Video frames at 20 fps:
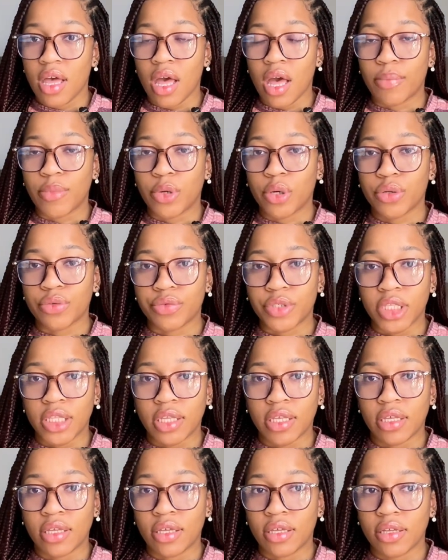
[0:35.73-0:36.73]
I don't
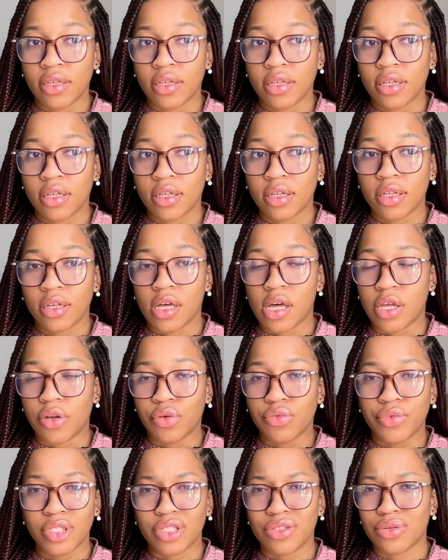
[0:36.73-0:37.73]
really
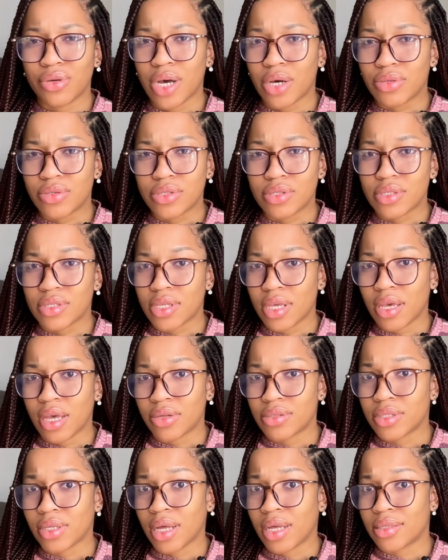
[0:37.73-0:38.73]
know how to say
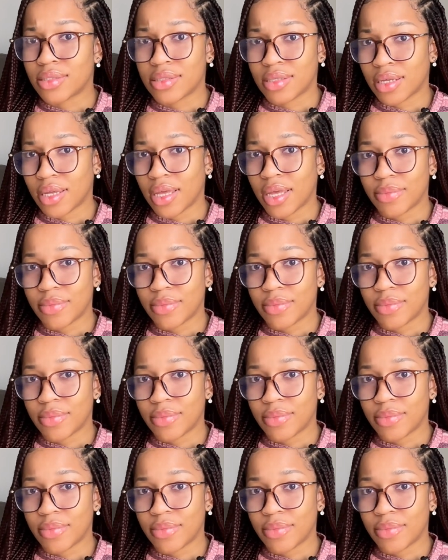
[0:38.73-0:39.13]
how to answer